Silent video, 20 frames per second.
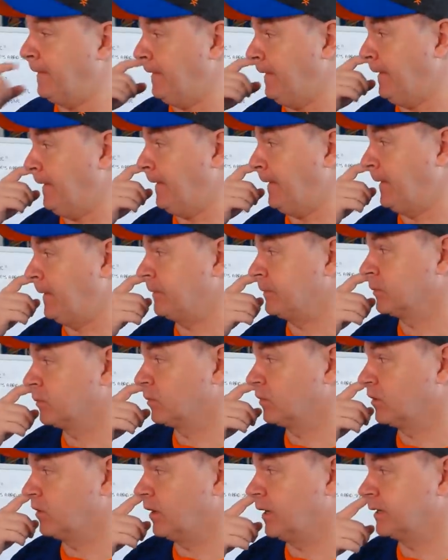Uh, there
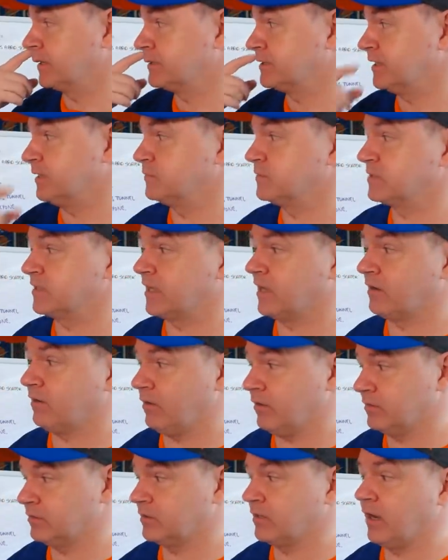were a lot of teams that had
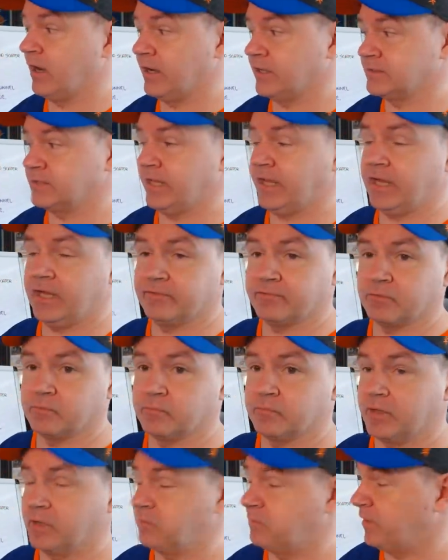other guys ahead of
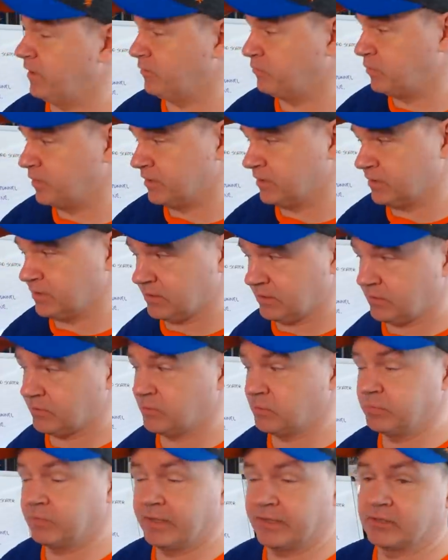him. It may have been that the other
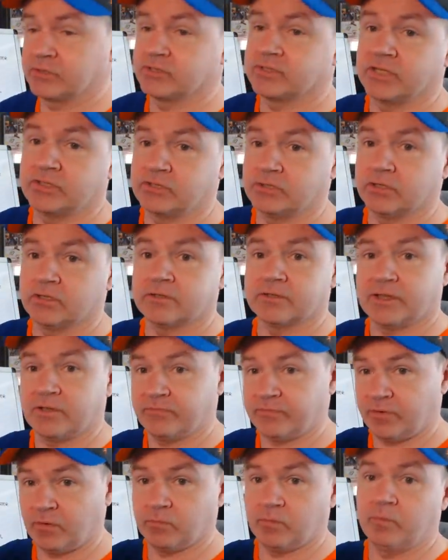players they took they
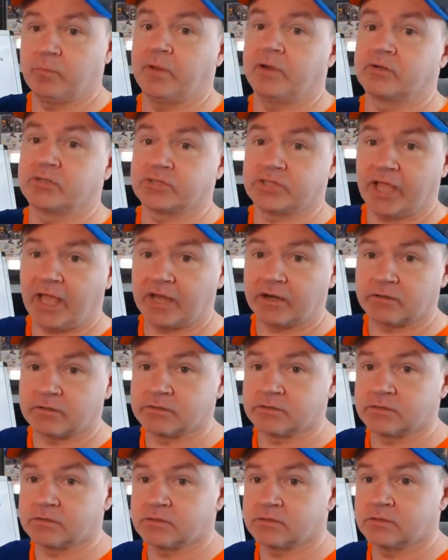felt were better
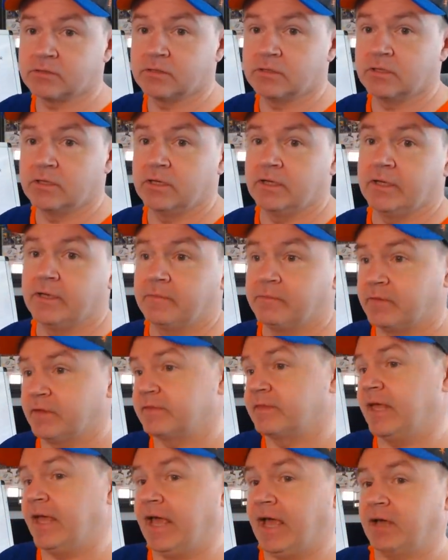skaters,
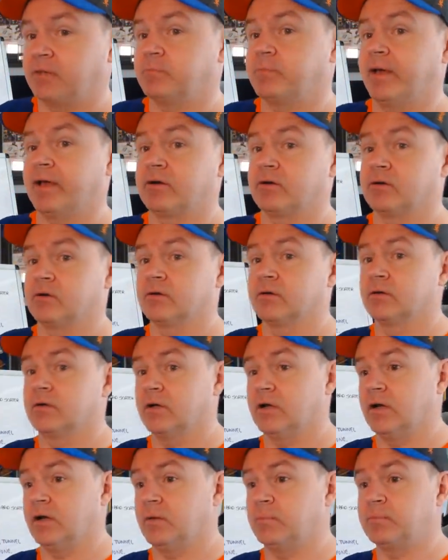that they had better
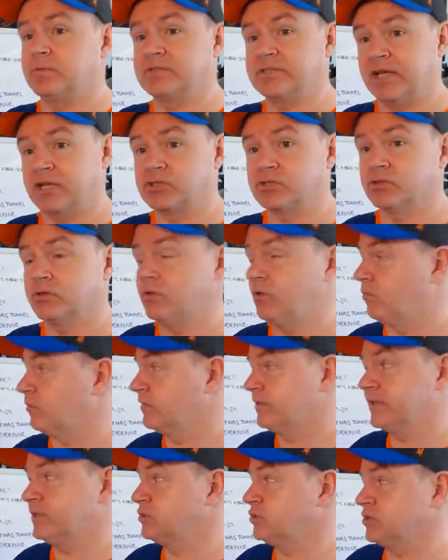uh, potential, or
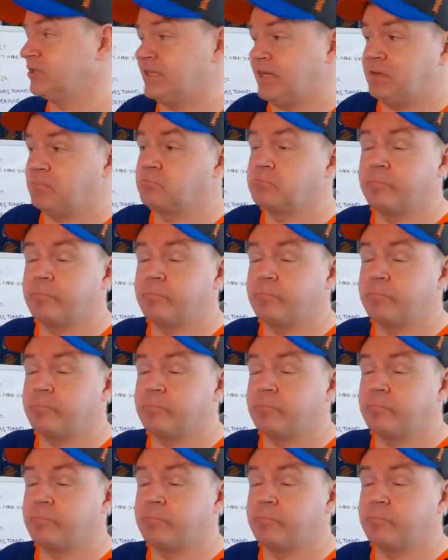they just had